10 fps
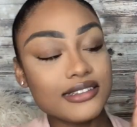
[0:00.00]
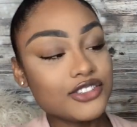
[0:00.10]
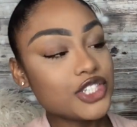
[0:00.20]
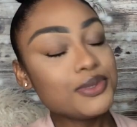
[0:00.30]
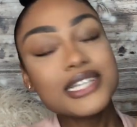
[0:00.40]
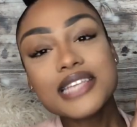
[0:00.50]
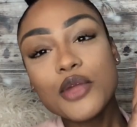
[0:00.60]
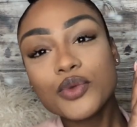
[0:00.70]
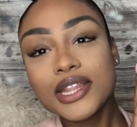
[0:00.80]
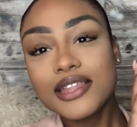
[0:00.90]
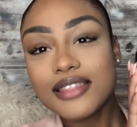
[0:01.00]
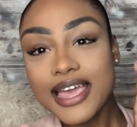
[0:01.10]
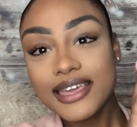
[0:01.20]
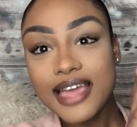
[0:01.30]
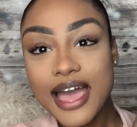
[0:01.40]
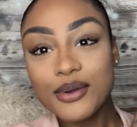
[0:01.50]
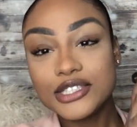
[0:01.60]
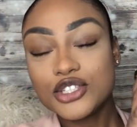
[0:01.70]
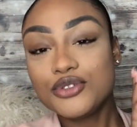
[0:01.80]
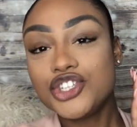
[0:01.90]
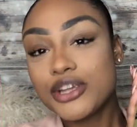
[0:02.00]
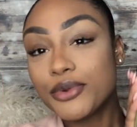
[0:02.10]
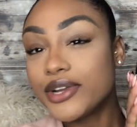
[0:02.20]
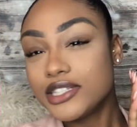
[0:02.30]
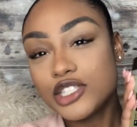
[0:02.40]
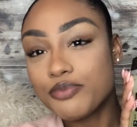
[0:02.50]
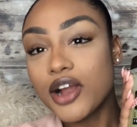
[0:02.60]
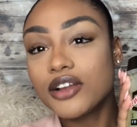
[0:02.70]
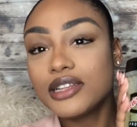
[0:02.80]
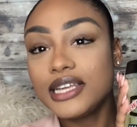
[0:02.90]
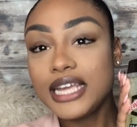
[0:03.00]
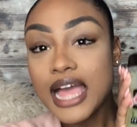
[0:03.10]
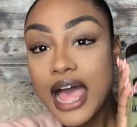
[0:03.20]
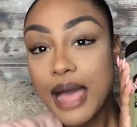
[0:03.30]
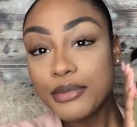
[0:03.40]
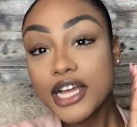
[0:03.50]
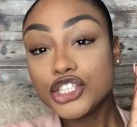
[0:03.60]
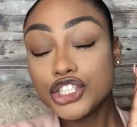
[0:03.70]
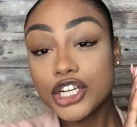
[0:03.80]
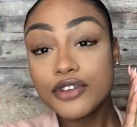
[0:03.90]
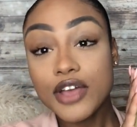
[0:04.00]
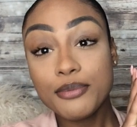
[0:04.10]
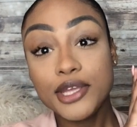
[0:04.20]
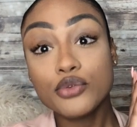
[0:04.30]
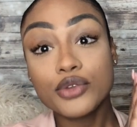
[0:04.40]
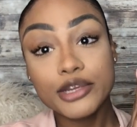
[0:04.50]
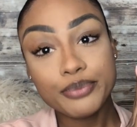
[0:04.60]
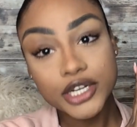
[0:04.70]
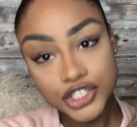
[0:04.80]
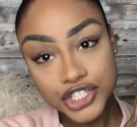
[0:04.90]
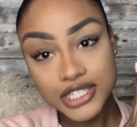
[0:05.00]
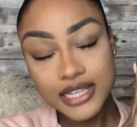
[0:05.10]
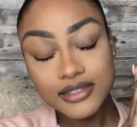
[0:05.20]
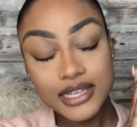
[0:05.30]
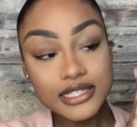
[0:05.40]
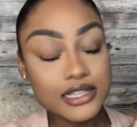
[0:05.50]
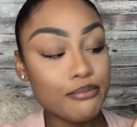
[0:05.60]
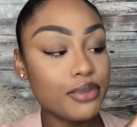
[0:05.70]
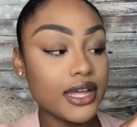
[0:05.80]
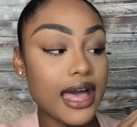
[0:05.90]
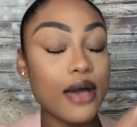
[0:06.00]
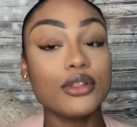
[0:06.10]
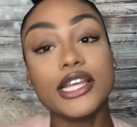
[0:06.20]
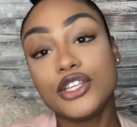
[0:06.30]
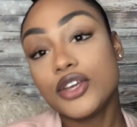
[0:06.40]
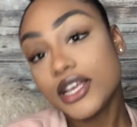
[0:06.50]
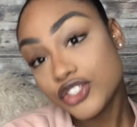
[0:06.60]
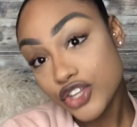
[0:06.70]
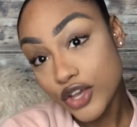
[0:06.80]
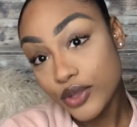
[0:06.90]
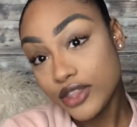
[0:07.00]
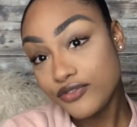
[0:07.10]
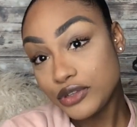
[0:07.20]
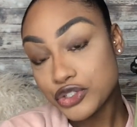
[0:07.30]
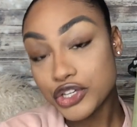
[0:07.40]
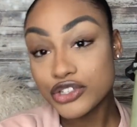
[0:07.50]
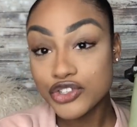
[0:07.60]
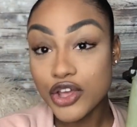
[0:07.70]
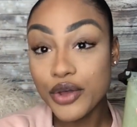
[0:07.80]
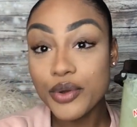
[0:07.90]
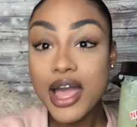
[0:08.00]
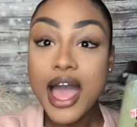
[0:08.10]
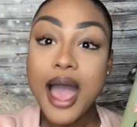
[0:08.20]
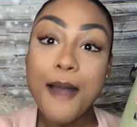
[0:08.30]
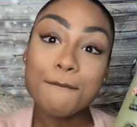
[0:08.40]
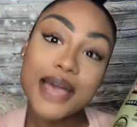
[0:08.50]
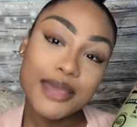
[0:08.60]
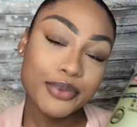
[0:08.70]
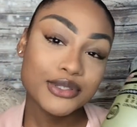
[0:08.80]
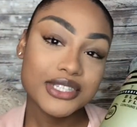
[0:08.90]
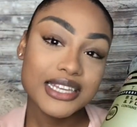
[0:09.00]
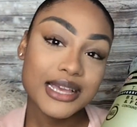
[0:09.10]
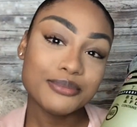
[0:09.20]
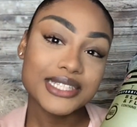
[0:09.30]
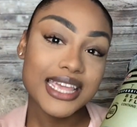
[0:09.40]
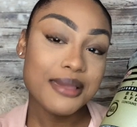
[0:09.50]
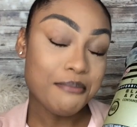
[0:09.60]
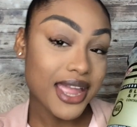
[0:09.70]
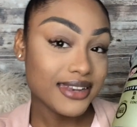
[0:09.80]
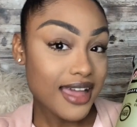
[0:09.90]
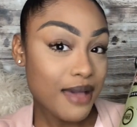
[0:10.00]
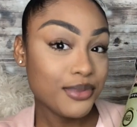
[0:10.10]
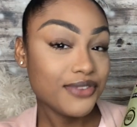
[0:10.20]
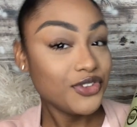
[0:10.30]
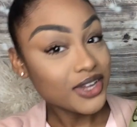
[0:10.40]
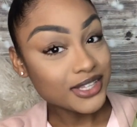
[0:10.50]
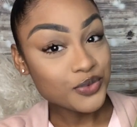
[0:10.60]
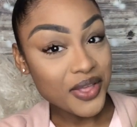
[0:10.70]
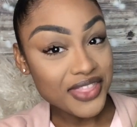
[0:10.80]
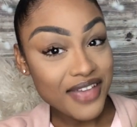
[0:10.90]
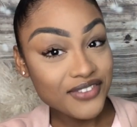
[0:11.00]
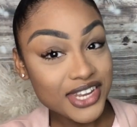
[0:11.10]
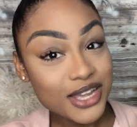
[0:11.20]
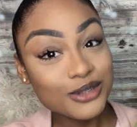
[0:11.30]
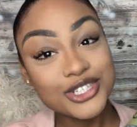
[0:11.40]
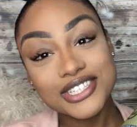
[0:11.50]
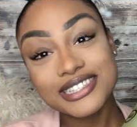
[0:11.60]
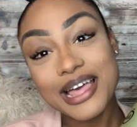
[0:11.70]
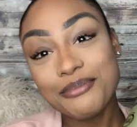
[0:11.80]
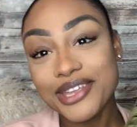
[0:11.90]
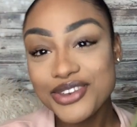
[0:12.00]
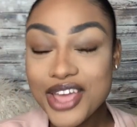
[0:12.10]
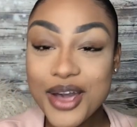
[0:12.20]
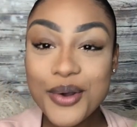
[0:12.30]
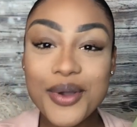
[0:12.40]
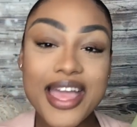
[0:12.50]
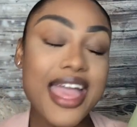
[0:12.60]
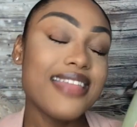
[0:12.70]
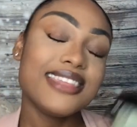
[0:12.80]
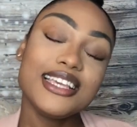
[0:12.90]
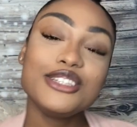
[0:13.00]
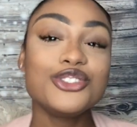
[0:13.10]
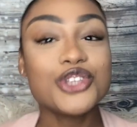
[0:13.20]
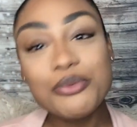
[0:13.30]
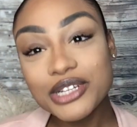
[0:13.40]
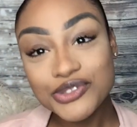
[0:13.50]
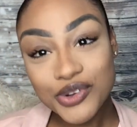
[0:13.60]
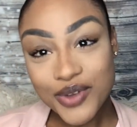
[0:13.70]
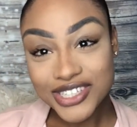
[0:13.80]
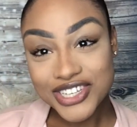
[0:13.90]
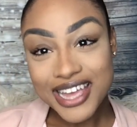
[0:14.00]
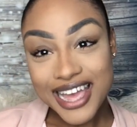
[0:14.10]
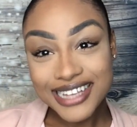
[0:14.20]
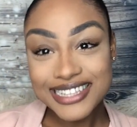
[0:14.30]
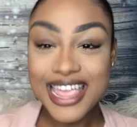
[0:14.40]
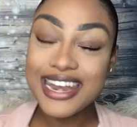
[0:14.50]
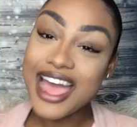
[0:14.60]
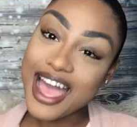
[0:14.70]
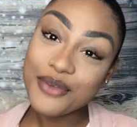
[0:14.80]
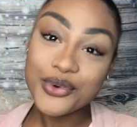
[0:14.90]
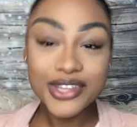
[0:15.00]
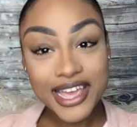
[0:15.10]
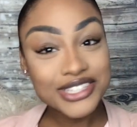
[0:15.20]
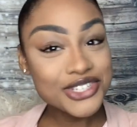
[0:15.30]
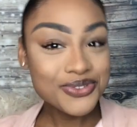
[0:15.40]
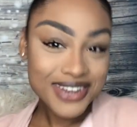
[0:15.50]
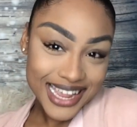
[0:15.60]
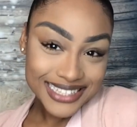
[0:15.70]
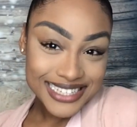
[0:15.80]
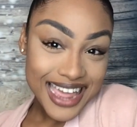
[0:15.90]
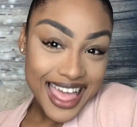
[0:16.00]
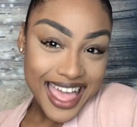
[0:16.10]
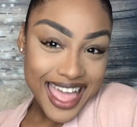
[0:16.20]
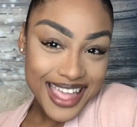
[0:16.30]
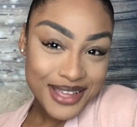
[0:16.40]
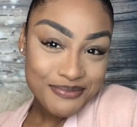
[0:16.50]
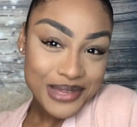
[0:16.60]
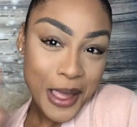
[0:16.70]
Just because I really like how it's so shimmery and sparkly. I'm not sure if I'll be repurchasing this, but I'll let you guys know in the future. So might post an update, might not, but if you guys want that video, just let me know. Thank you so much for watching, guys, and I will catch you next time.